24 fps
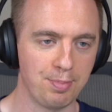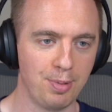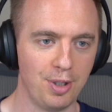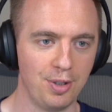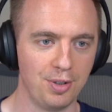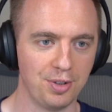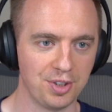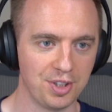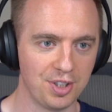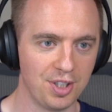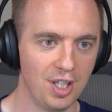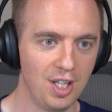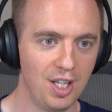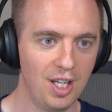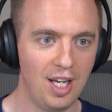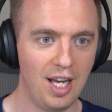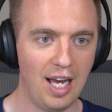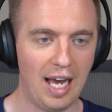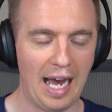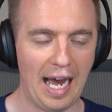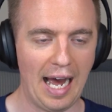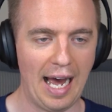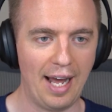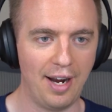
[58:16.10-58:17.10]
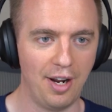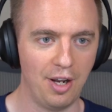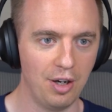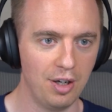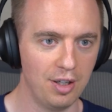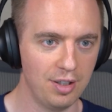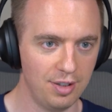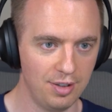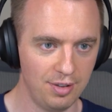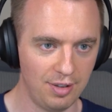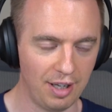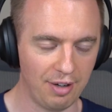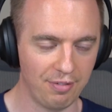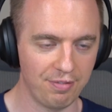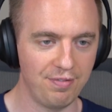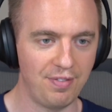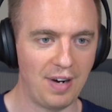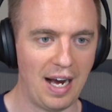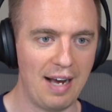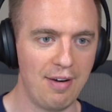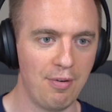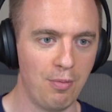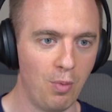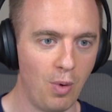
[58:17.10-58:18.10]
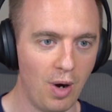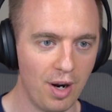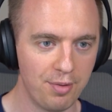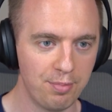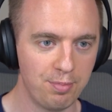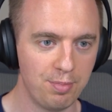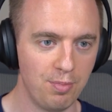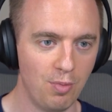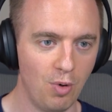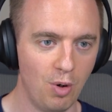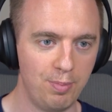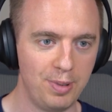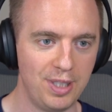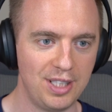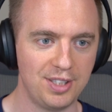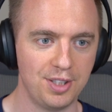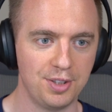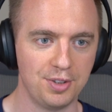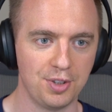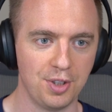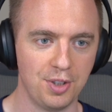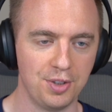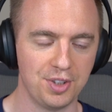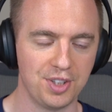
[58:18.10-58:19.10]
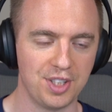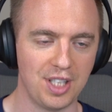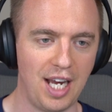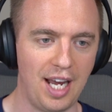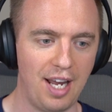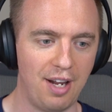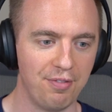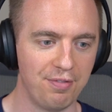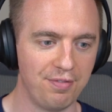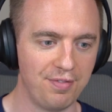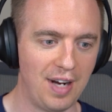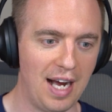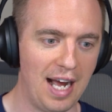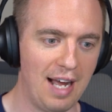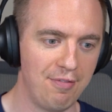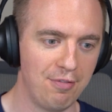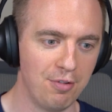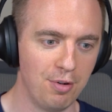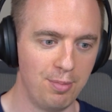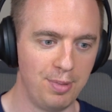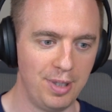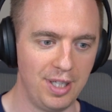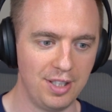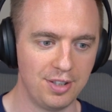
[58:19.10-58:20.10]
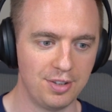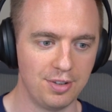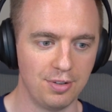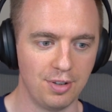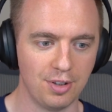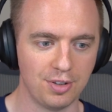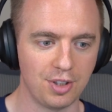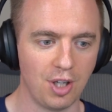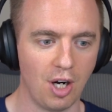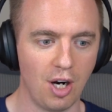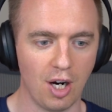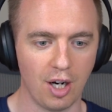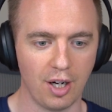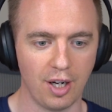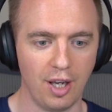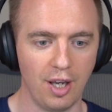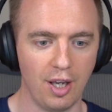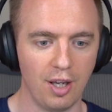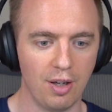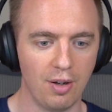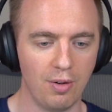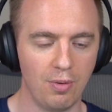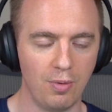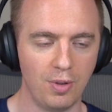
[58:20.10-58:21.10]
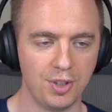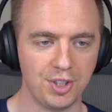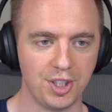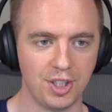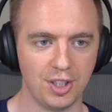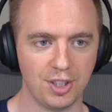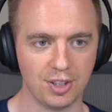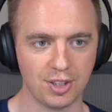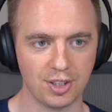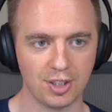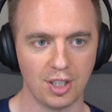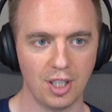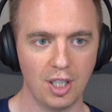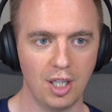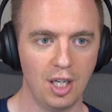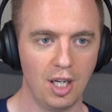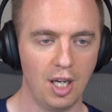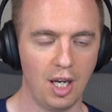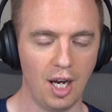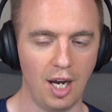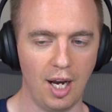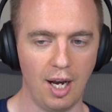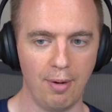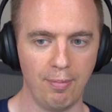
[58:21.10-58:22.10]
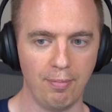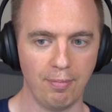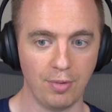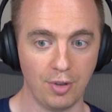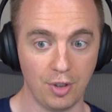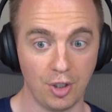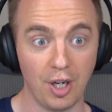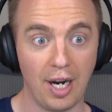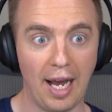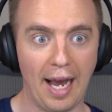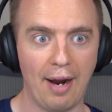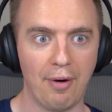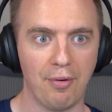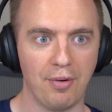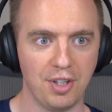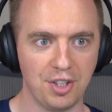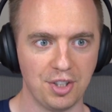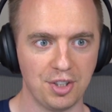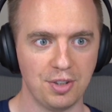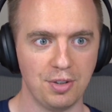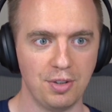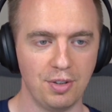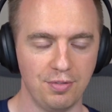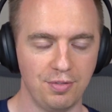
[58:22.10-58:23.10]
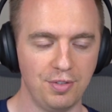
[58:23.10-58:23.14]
post, and one will be to his own site and 5 will be to a target which he's going to outreach to in